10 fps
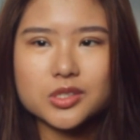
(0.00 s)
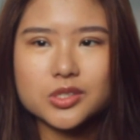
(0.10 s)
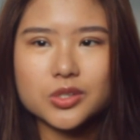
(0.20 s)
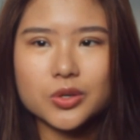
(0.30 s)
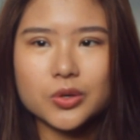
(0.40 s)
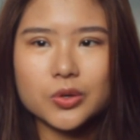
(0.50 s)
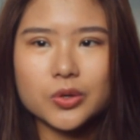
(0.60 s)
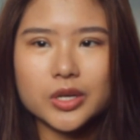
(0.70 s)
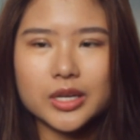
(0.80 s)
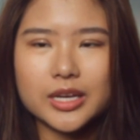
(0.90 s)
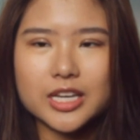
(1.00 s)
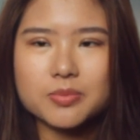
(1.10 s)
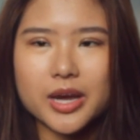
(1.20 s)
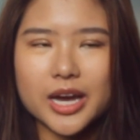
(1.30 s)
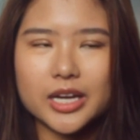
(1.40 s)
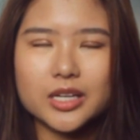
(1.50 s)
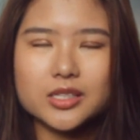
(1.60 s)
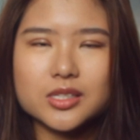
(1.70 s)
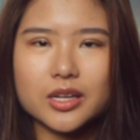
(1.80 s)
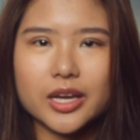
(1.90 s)
So in case my
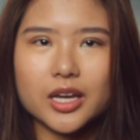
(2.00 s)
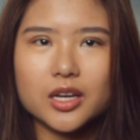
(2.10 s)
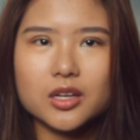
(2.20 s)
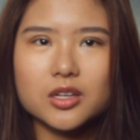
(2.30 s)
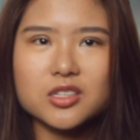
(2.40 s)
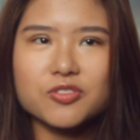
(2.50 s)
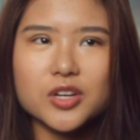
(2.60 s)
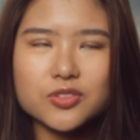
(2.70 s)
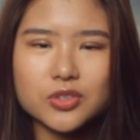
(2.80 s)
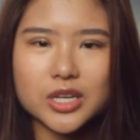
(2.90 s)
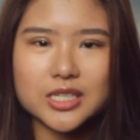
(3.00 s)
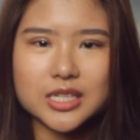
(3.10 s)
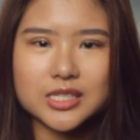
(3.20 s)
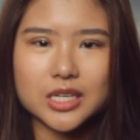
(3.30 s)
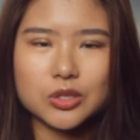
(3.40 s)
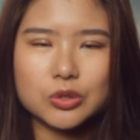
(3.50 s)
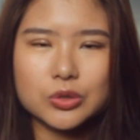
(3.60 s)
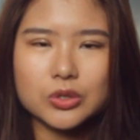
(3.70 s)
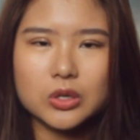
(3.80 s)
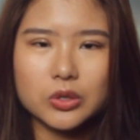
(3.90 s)
eyes like, because the first few days they said you
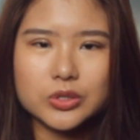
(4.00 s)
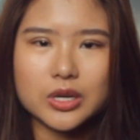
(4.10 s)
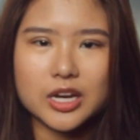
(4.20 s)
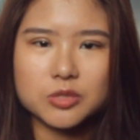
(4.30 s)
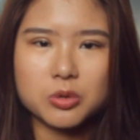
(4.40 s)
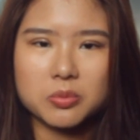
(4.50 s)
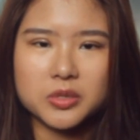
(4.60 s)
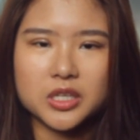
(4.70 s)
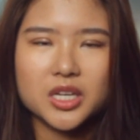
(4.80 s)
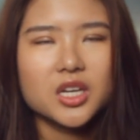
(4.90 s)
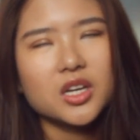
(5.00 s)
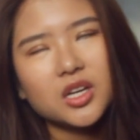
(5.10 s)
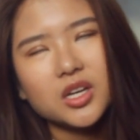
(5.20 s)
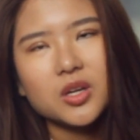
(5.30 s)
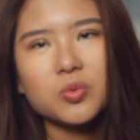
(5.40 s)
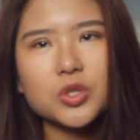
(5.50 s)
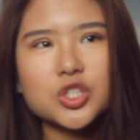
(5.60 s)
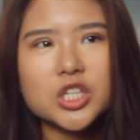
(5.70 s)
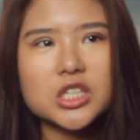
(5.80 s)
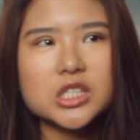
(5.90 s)
couldn't close your eyes properly, which
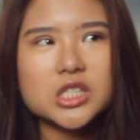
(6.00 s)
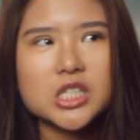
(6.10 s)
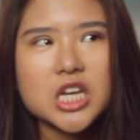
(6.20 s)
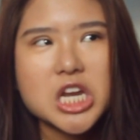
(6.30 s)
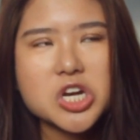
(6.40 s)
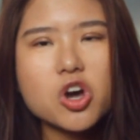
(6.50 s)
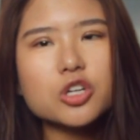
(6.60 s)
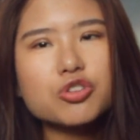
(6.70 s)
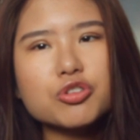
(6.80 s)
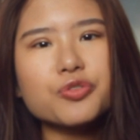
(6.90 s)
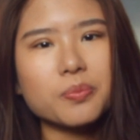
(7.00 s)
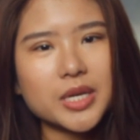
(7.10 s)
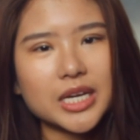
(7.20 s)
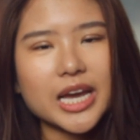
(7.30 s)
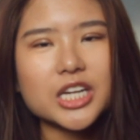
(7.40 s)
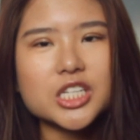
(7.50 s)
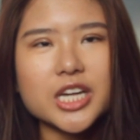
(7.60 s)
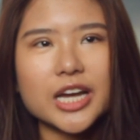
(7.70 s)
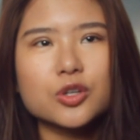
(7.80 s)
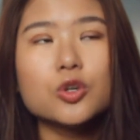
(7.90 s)
is not true for me. Actually,
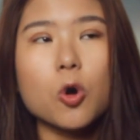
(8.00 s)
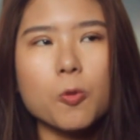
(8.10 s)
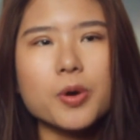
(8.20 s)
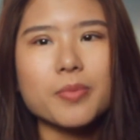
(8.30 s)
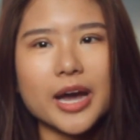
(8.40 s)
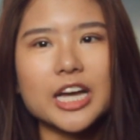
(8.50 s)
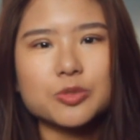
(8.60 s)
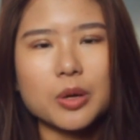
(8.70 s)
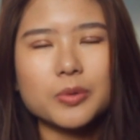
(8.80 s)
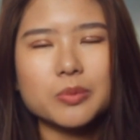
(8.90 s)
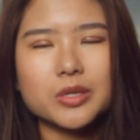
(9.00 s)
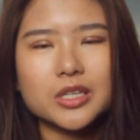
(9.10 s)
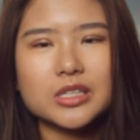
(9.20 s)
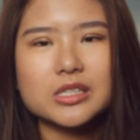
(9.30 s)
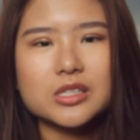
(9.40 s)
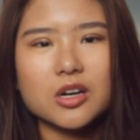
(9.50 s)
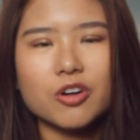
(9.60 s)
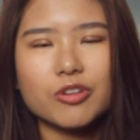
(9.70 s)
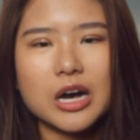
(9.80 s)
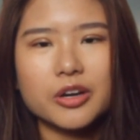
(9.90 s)
I couldn't open my eyes properly because
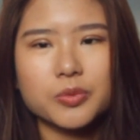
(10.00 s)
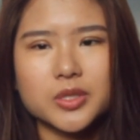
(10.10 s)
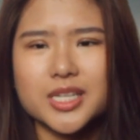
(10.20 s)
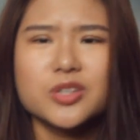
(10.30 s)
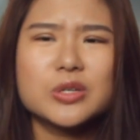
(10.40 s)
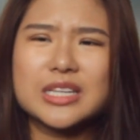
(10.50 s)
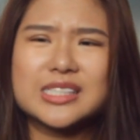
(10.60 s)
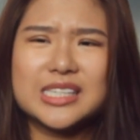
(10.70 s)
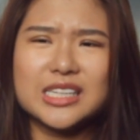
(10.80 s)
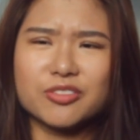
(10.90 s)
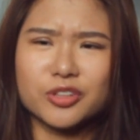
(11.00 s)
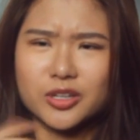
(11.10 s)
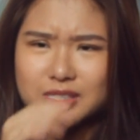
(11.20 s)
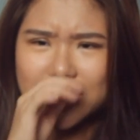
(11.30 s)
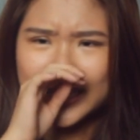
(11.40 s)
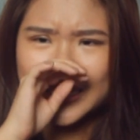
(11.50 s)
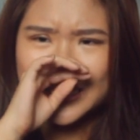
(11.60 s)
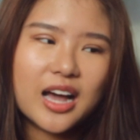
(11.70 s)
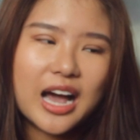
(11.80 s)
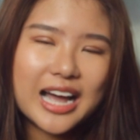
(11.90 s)
of how it was. Like, you can see the vlogs, like
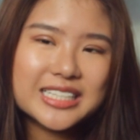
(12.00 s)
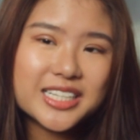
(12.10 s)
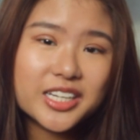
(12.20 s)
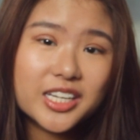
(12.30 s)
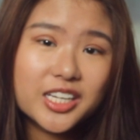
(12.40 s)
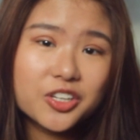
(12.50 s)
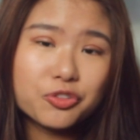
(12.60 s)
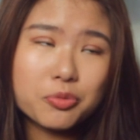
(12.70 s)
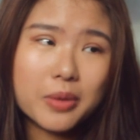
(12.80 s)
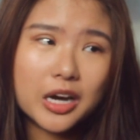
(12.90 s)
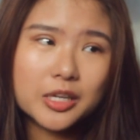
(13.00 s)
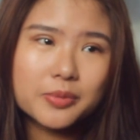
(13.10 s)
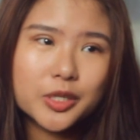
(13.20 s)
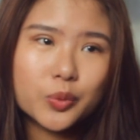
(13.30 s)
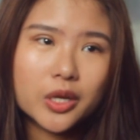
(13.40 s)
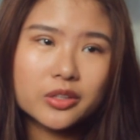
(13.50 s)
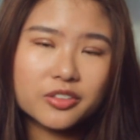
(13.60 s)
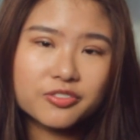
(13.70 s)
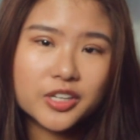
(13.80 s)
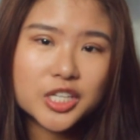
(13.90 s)
I did heal remarkably well in
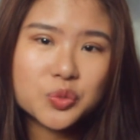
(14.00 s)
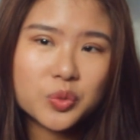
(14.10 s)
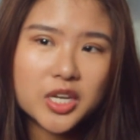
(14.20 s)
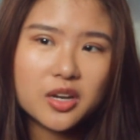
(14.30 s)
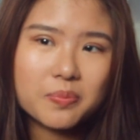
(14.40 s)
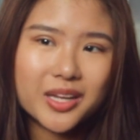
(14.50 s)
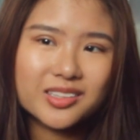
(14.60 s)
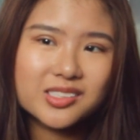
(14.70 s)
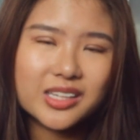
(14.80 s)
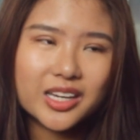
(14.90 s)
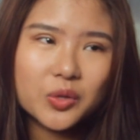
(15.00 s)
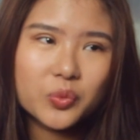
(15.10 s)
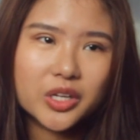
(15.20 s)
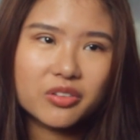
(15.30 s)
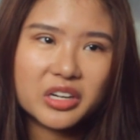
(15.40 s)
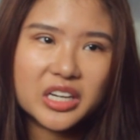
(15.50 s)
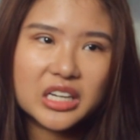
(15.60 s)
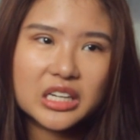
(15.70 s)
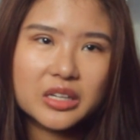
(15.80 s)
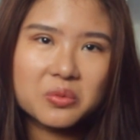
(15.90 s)
the first week, but in the second week,
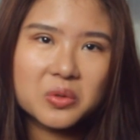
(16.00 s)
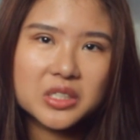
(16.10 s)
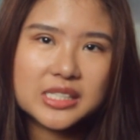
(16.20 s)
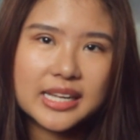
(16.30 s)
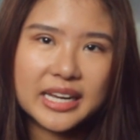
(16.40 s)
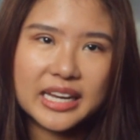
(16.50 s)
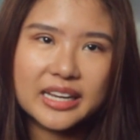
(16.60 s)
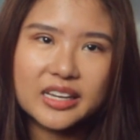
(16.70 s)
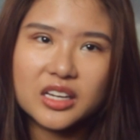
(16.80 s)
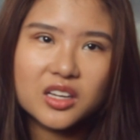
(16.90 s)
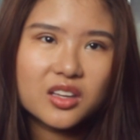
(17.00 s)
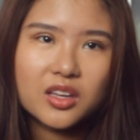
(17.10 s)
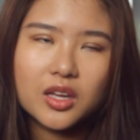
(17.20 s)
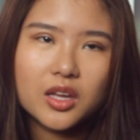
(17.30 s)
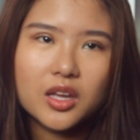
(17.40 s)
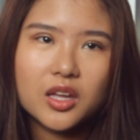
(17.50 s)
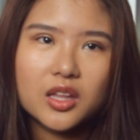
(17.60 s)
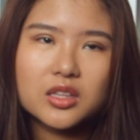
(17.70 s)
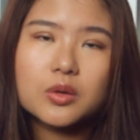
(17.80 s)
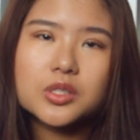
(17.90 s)
right, it was like
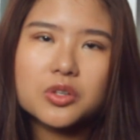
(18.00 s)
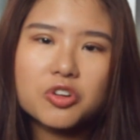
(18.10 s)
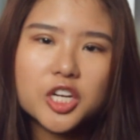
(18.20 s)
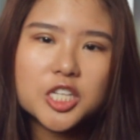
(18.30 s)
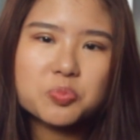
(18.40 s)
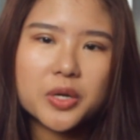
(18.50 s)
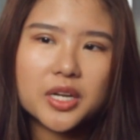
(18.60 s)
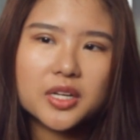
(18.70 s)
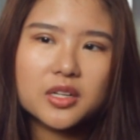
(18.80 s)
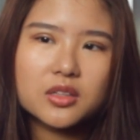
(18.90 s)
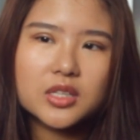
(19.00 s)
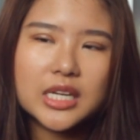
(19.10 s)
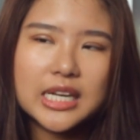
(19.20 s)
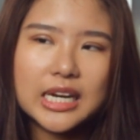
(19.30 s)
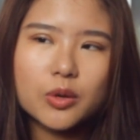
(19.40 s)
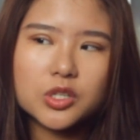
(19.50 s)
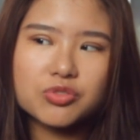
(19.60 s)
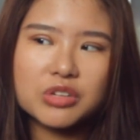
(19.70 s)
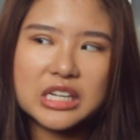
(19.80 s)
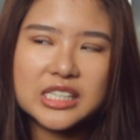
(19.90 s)
there was a crease, but the healing
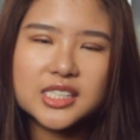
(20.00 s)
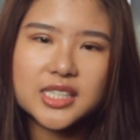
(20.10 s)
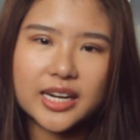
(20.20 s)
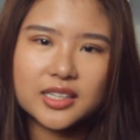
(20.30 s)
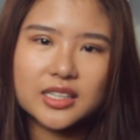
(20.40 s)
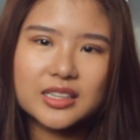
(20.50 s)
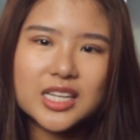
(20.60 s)
was really stagnant.